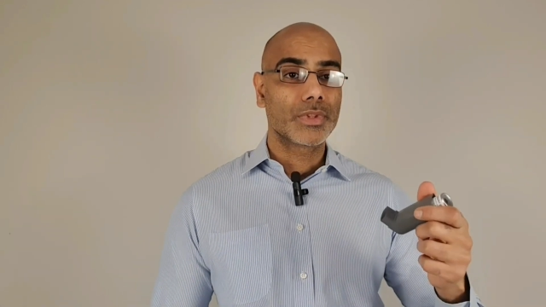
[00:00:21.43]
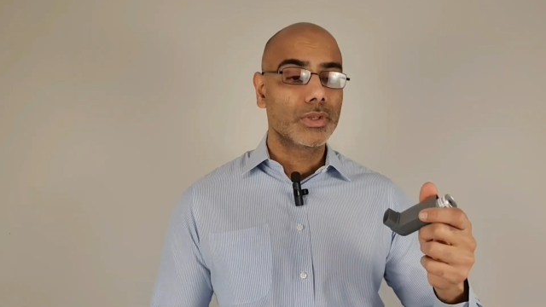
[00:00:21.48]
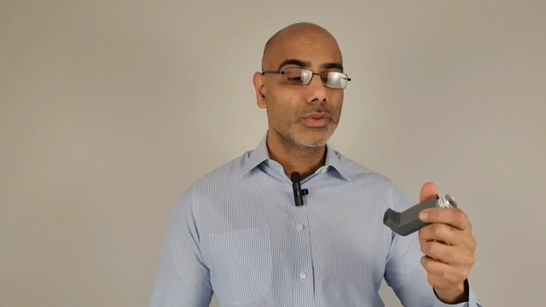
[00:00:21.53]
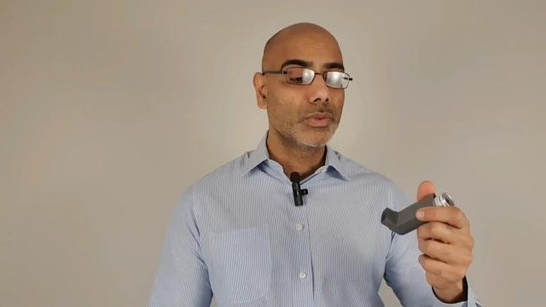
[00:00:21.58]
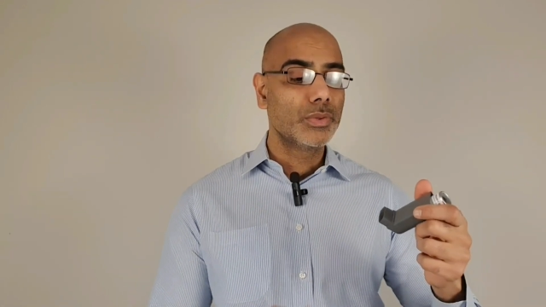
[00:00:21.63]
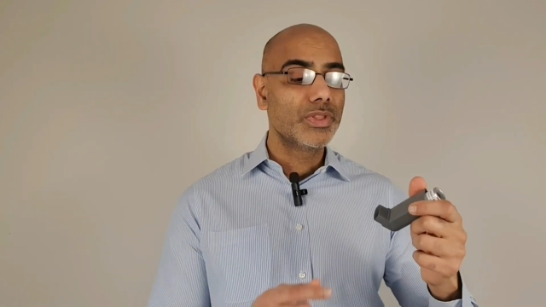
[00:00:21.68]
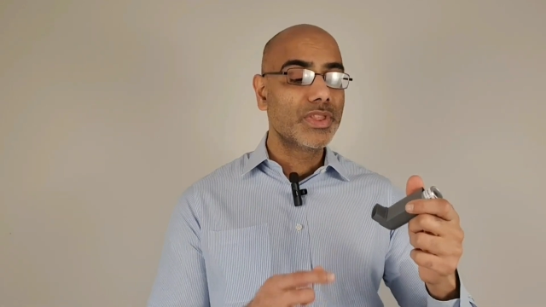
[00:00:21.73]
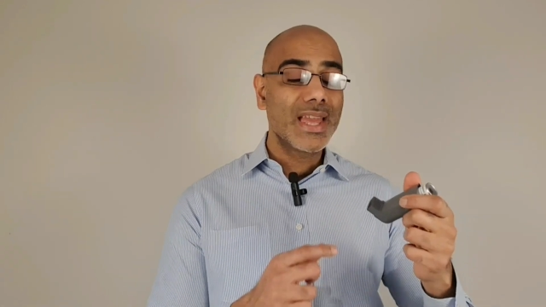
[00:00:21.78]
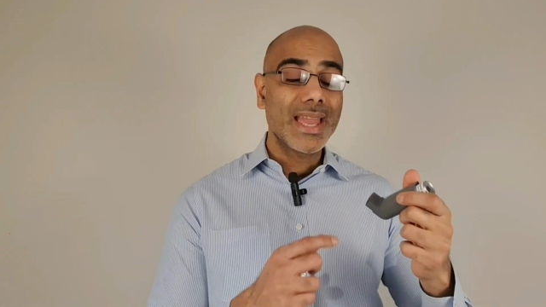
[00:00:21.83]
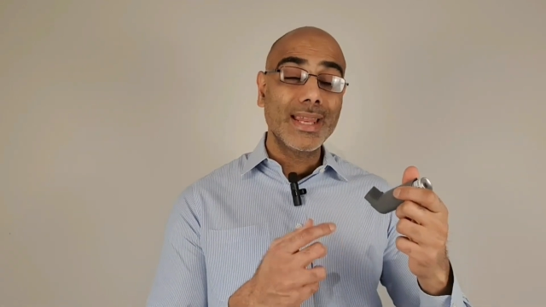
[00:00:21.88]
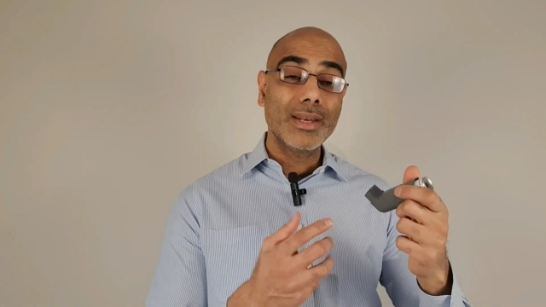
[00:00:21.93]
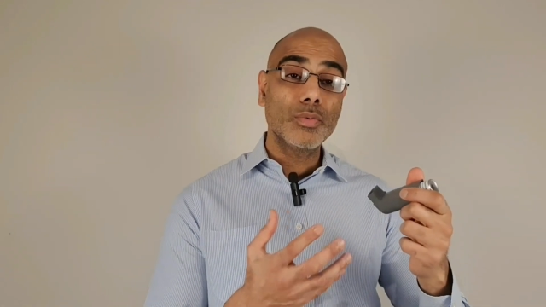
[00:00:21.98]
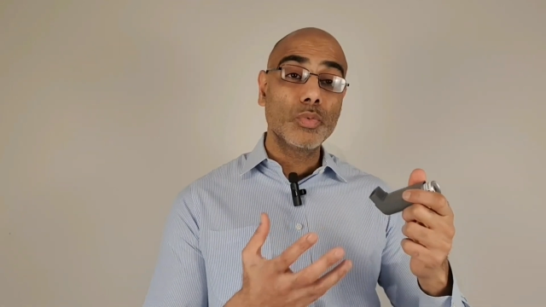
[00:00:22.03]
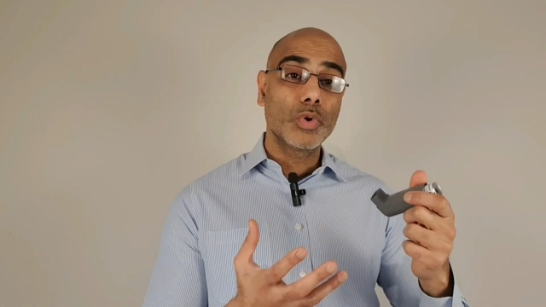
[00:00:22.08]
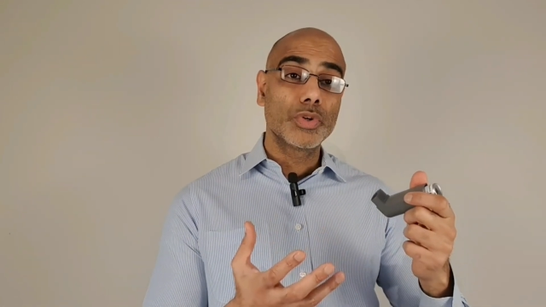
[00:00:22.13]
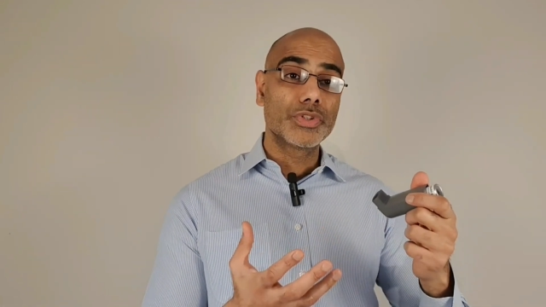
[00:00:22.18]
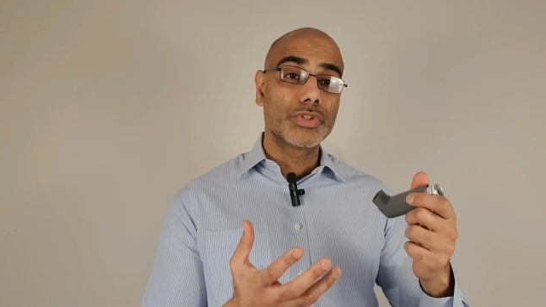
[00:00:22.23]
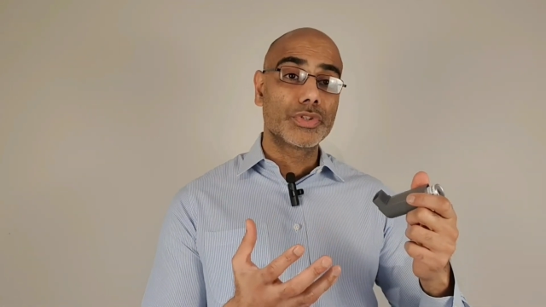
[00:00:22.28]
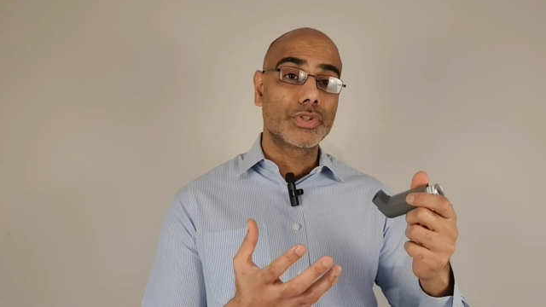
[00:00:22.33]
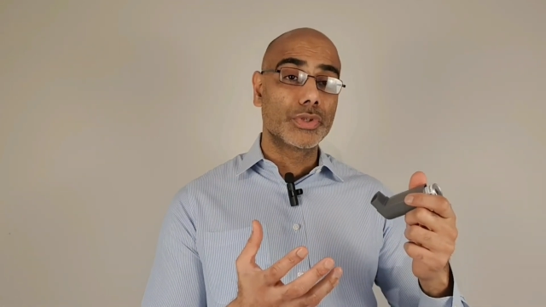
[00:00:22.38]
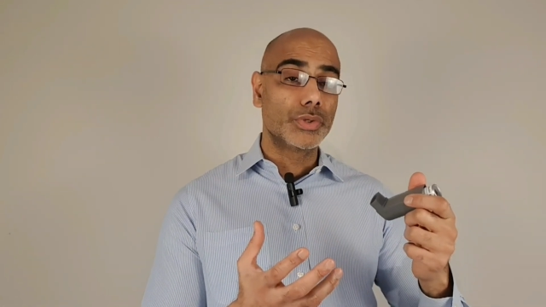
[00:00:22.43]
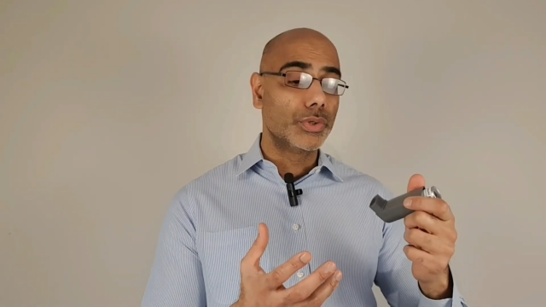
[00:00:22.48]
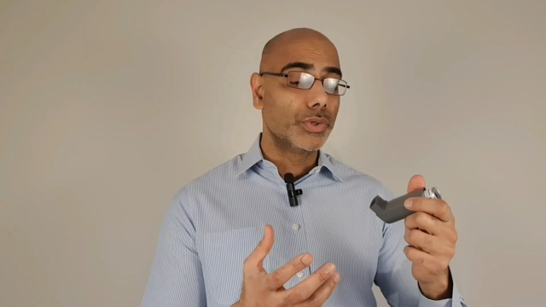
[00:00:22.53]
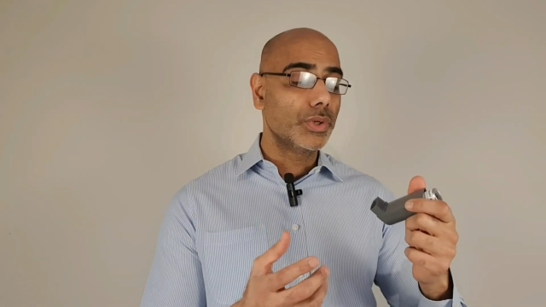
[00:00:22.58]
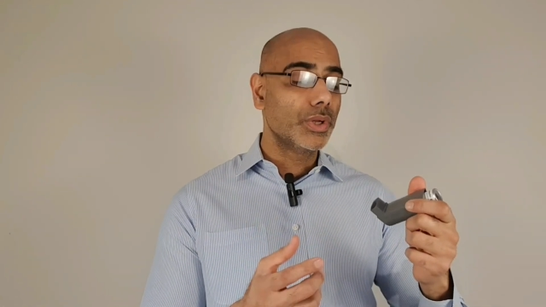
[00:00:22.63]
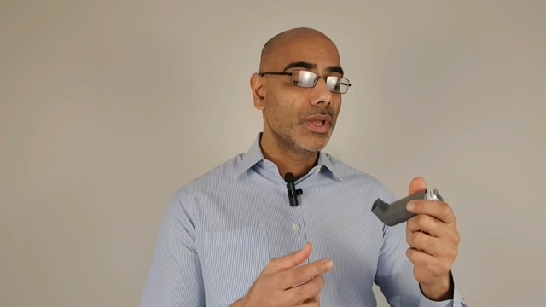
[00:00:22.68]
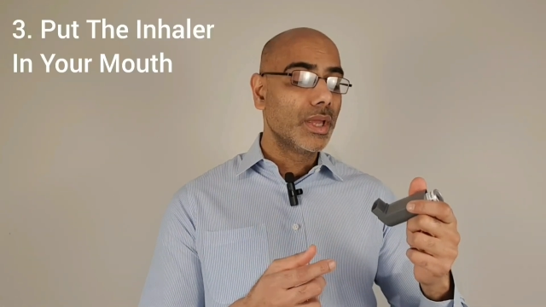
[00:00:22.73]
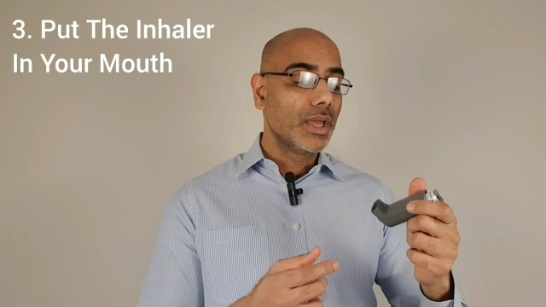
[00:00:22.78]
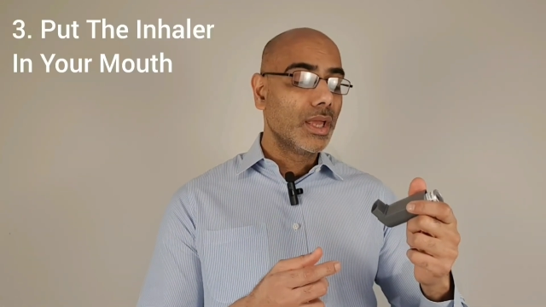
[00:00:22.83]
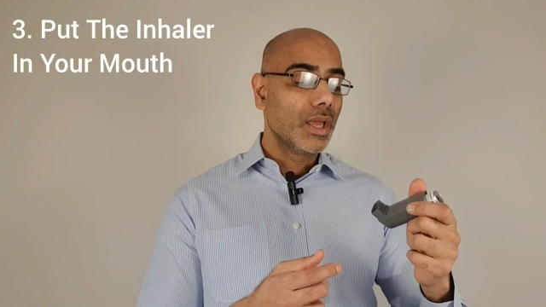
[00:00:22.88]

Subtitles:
You then want to